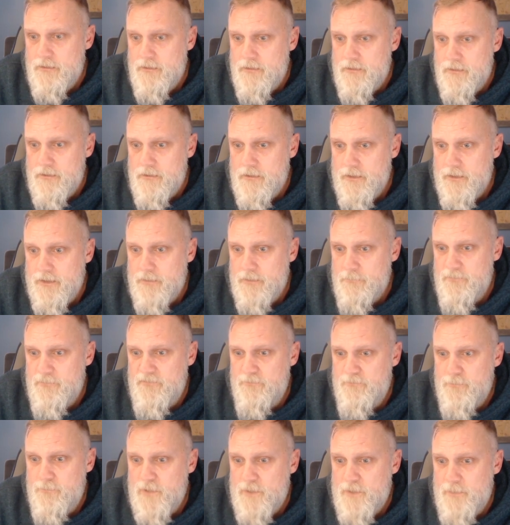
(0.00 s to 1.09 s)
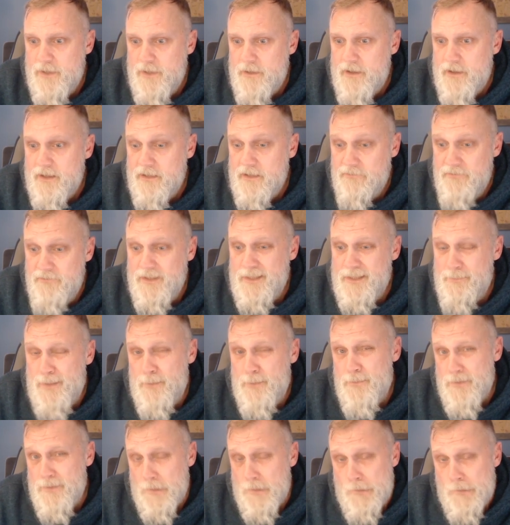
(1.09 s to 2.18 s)
I can fit them in
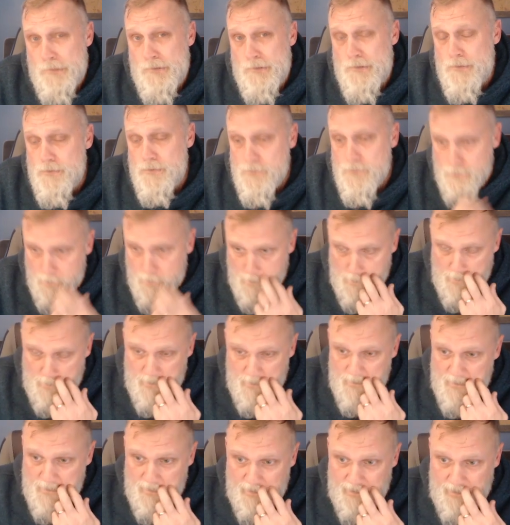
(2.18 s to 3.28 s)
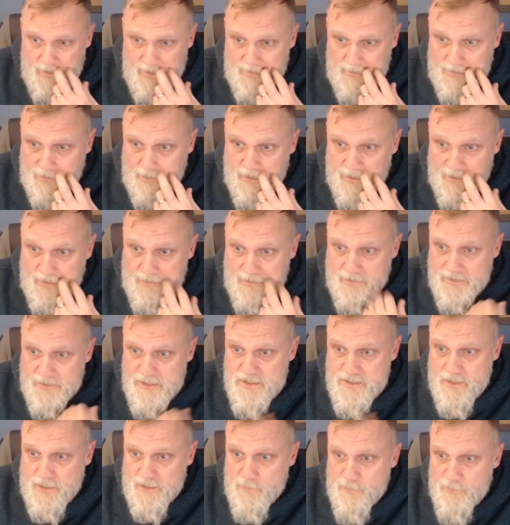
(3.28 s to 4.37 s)
with a crew and the gun
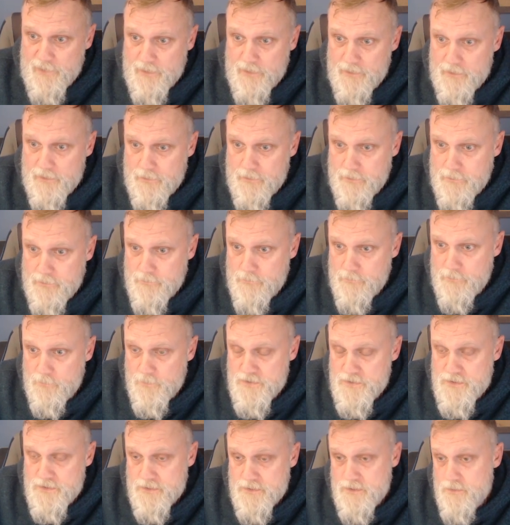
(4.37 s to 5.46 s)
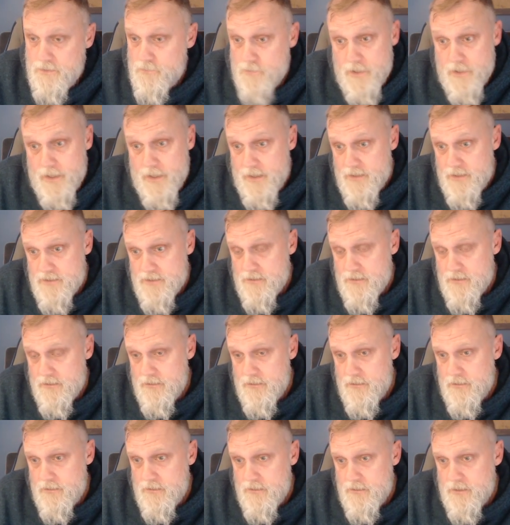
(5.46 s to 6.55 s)
inside the bunker, which is great
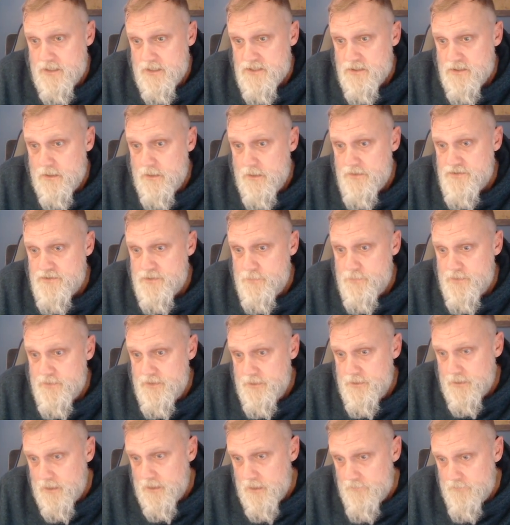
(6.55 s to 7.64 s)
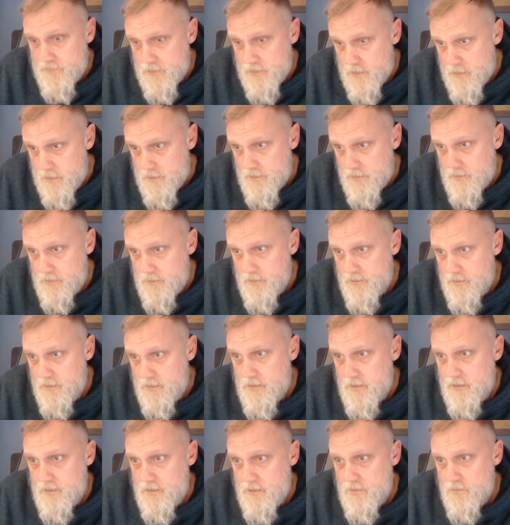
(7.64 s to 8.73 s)
as long as you're within the covered arc.
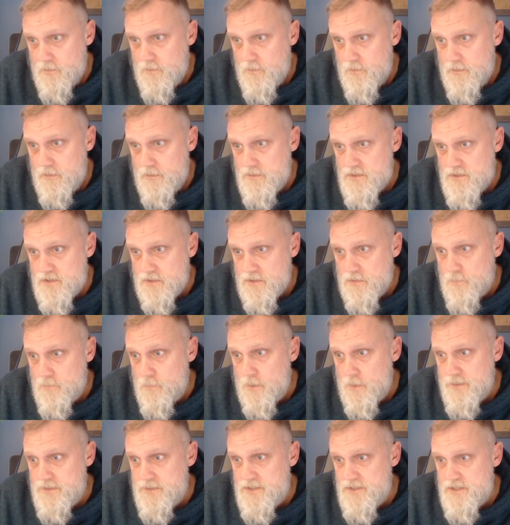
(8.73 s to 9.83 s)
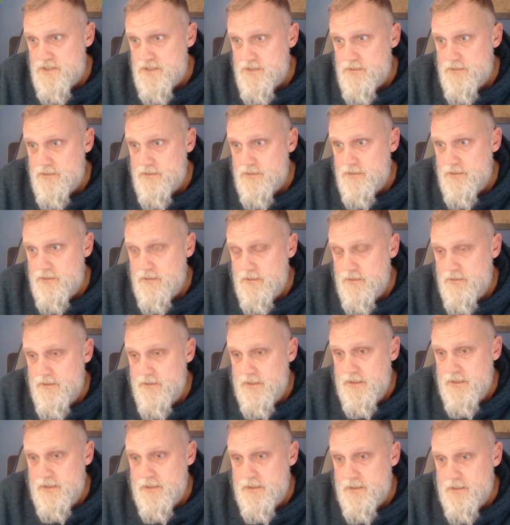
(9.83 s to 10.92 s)
So once
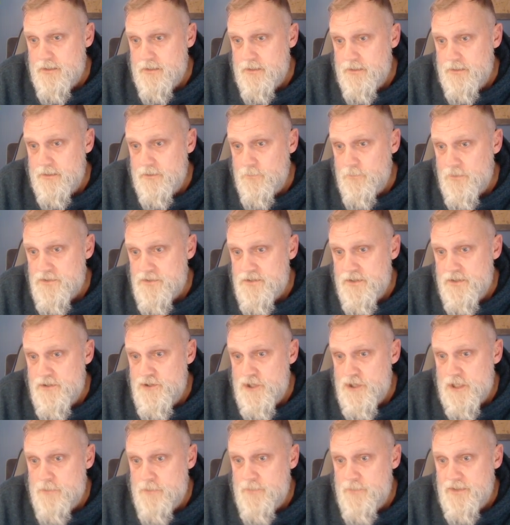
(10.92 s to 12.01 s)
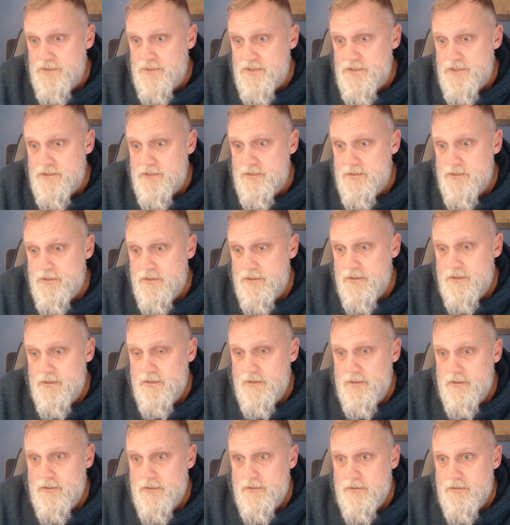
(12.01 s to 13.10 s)
the Germans
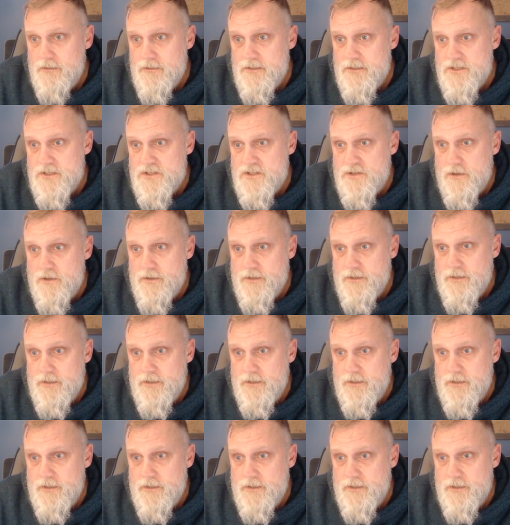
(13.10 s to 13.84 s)
started